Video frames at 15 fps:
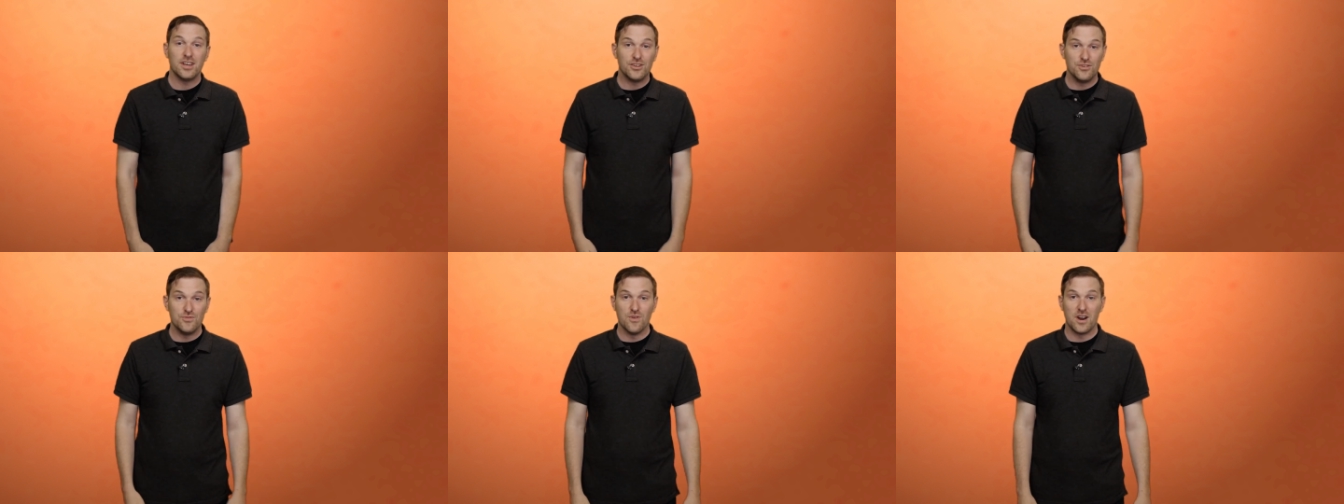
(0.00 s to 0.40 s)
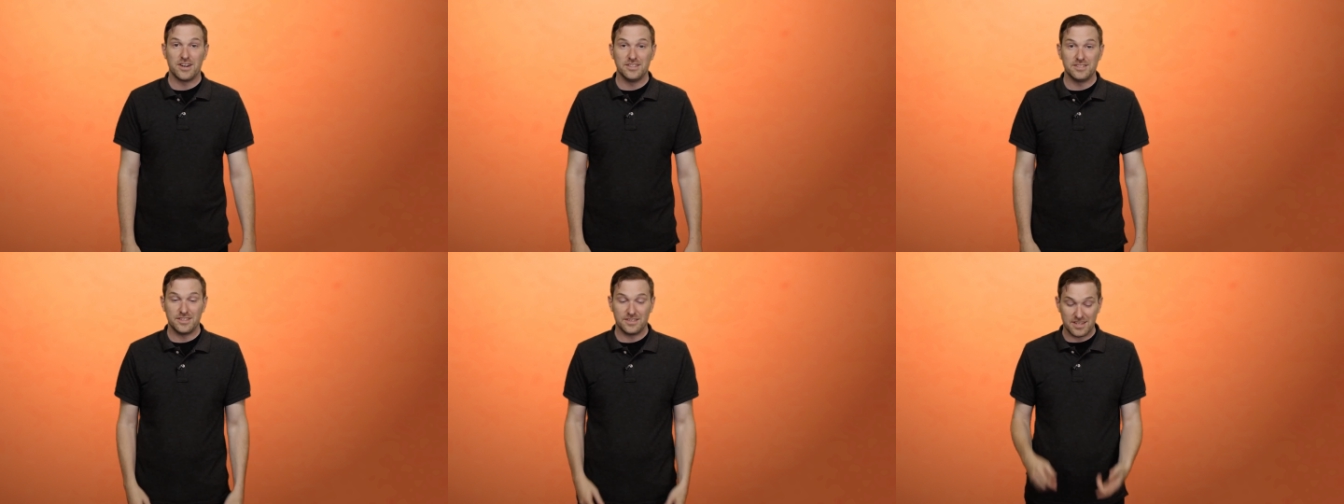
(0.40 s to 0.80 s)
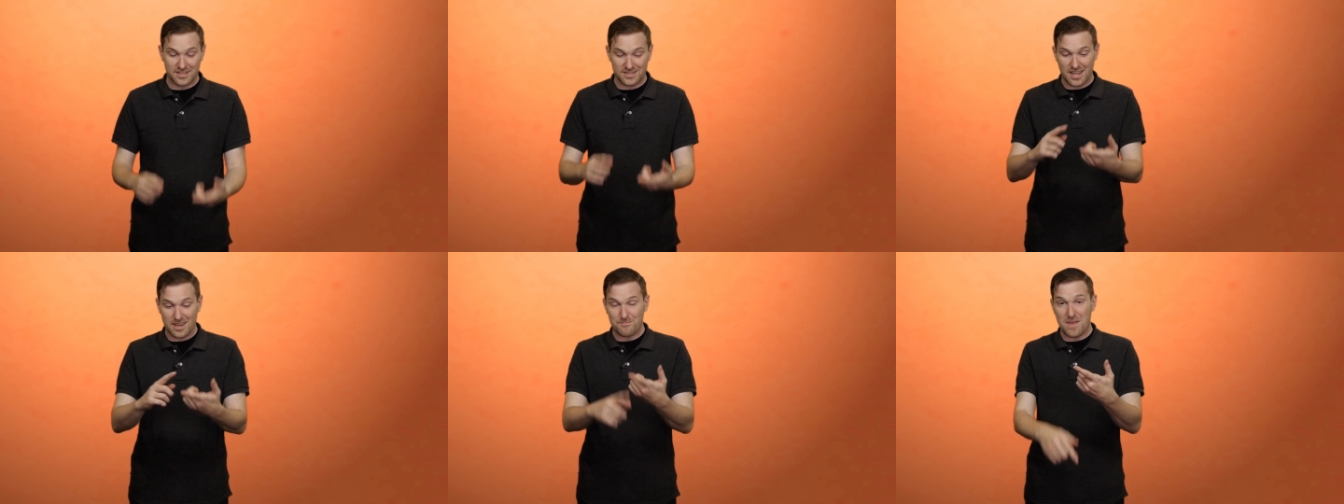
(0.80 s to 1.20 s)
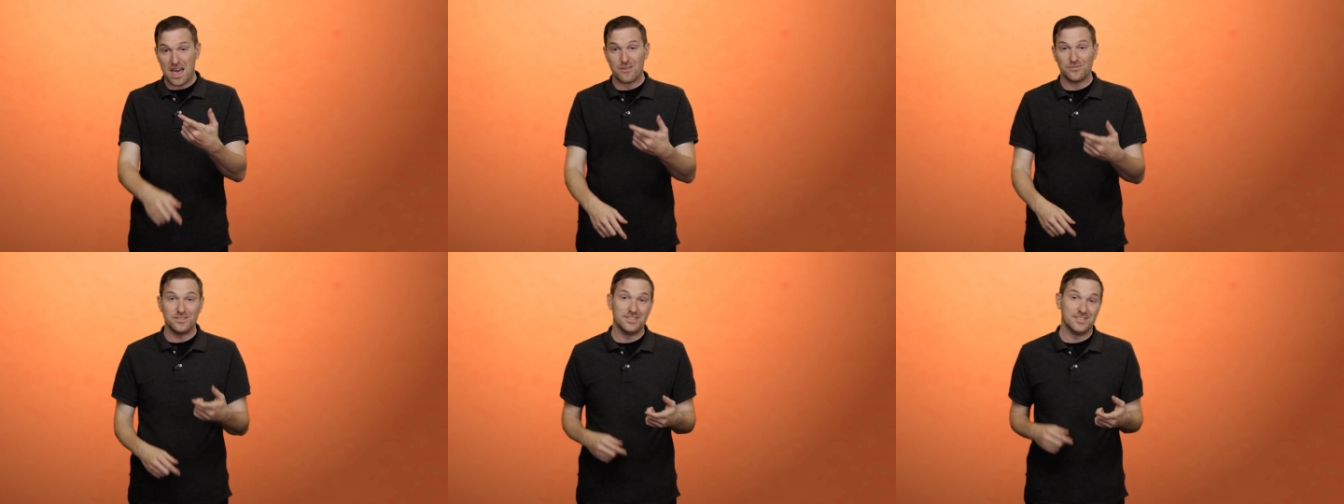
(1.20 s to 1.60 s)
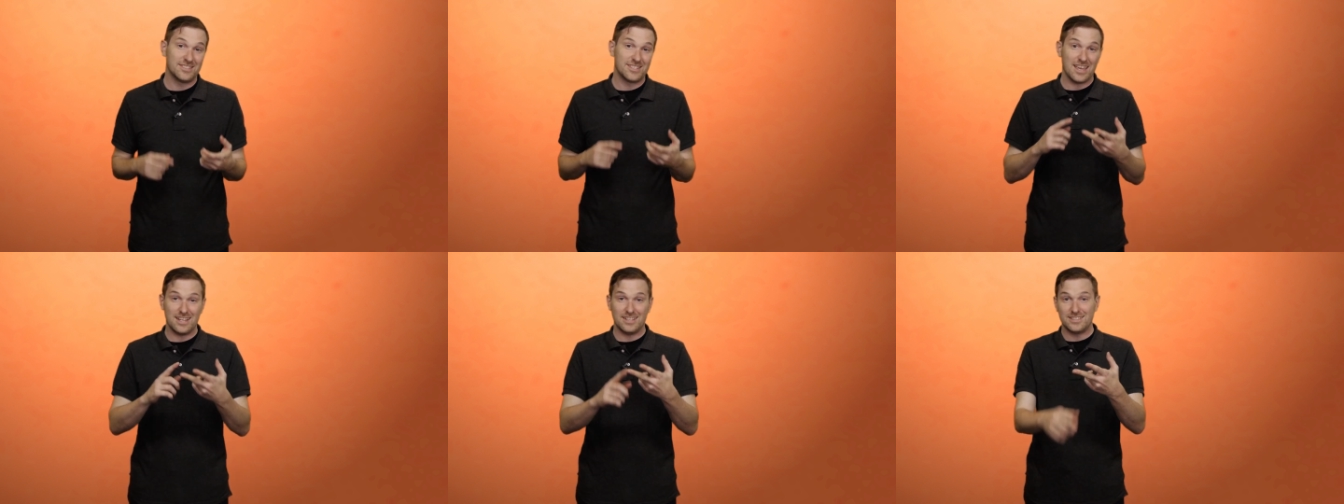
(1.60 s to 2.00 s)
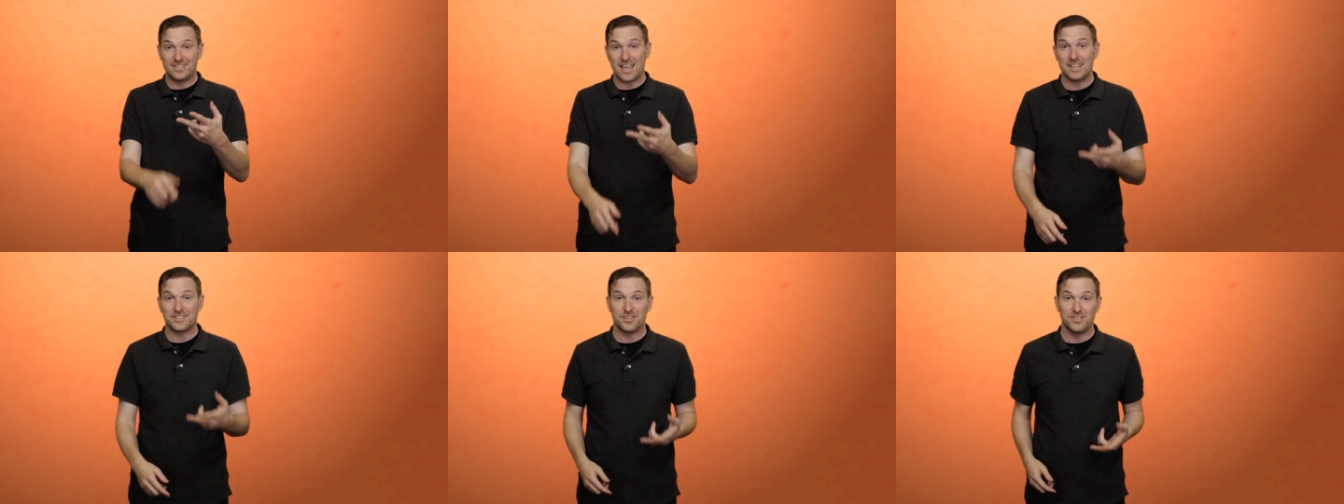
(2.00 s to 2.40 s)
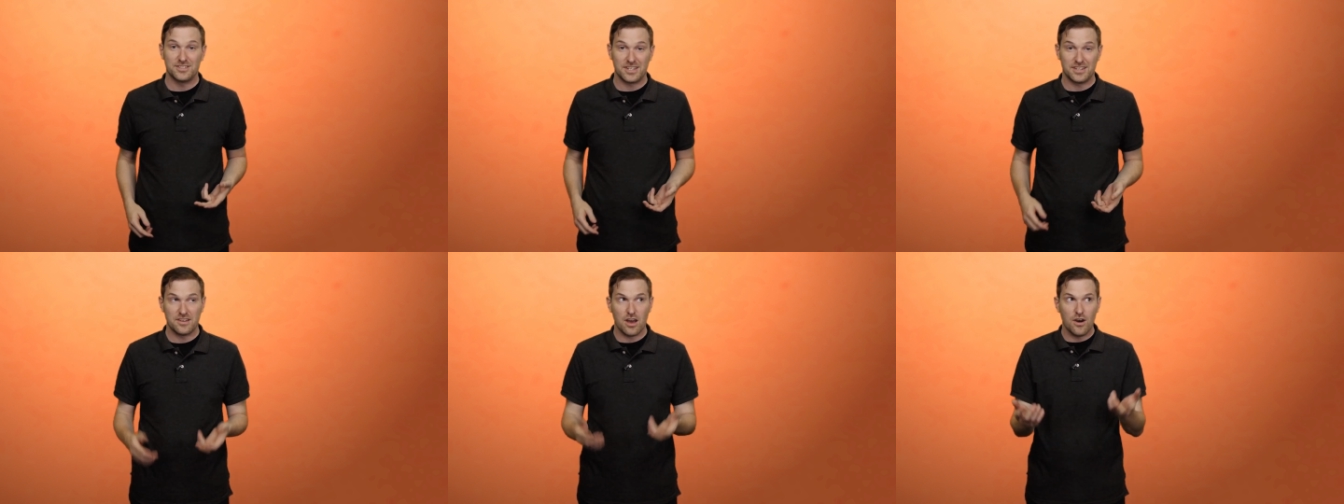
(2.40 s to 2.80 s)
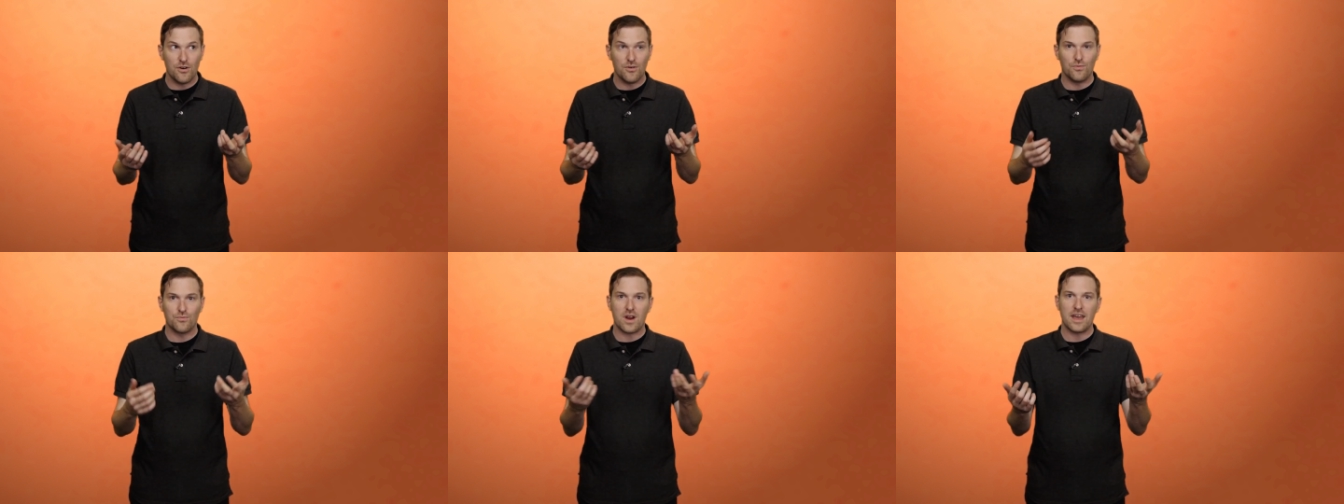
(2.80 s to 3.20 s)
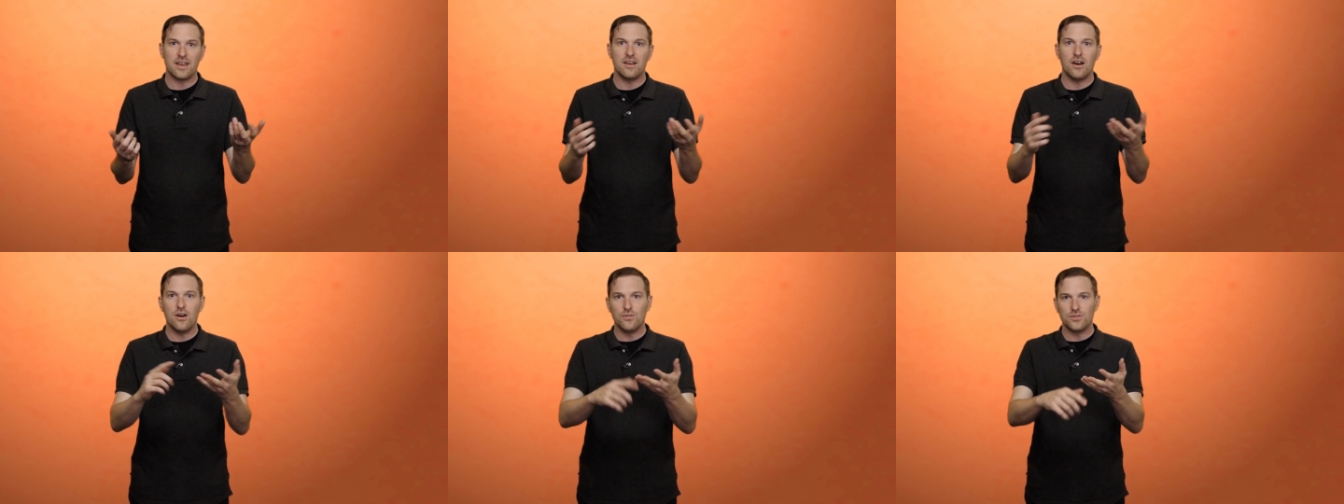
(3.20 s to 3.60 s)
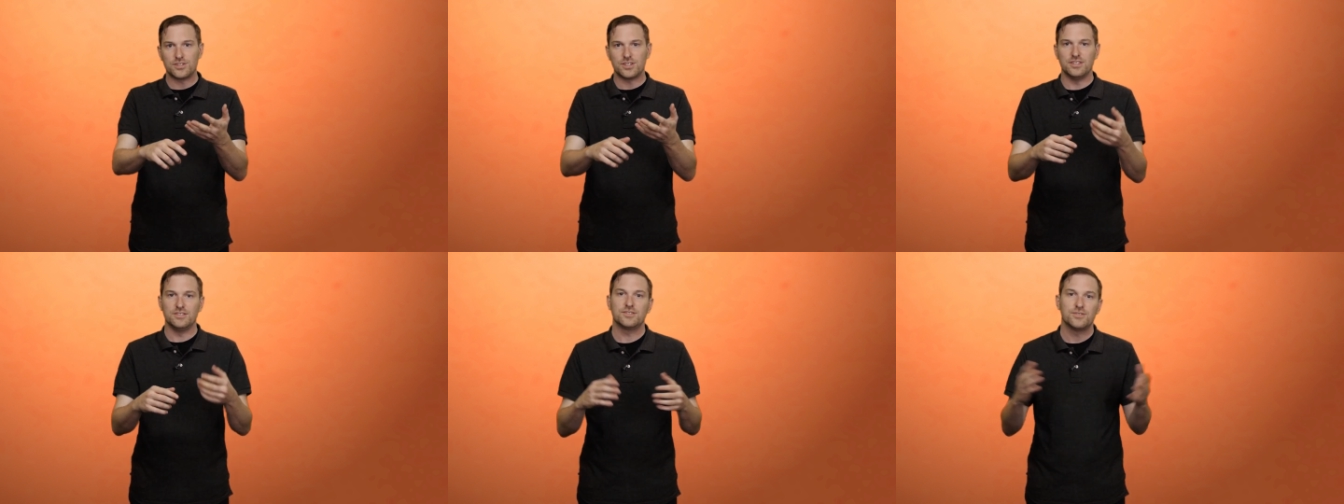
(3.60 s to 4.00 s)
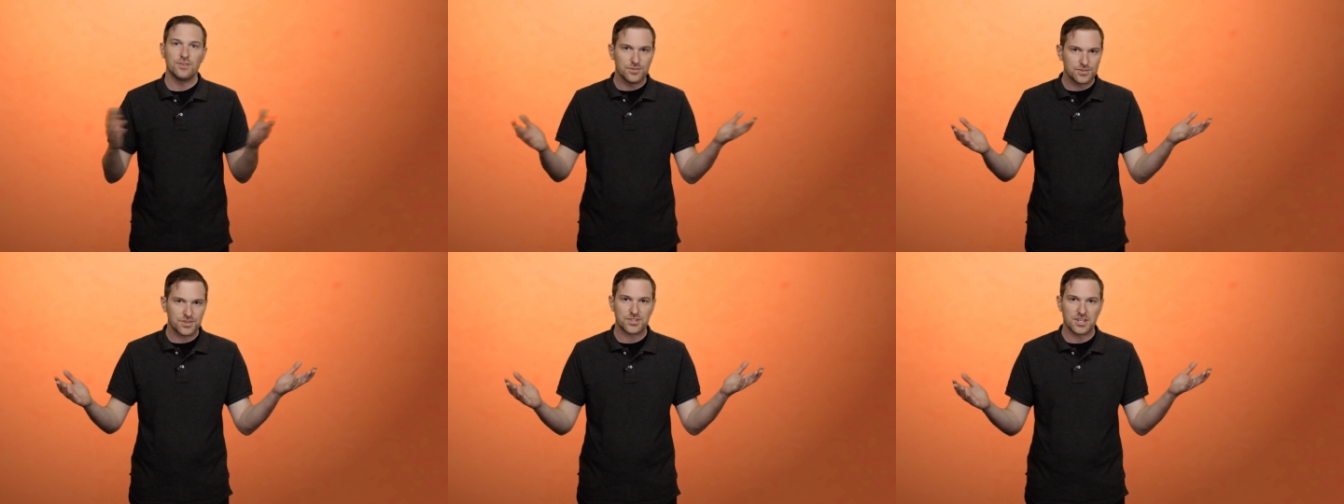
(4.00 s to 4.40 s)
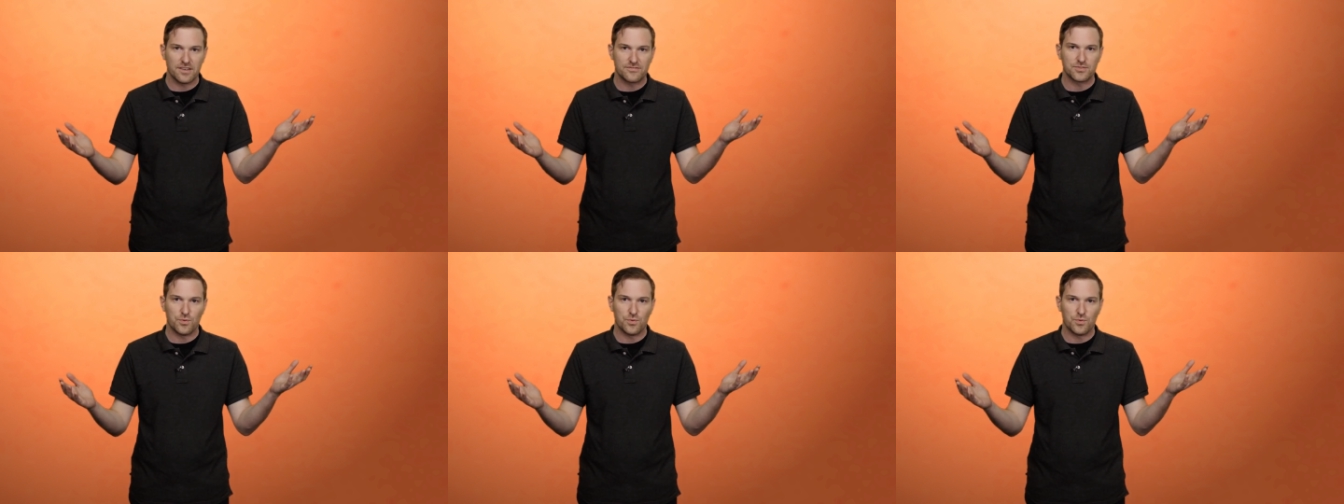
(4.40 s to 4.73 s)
you run into things like mountains and deserts and, oh right, oceans. Those are tough to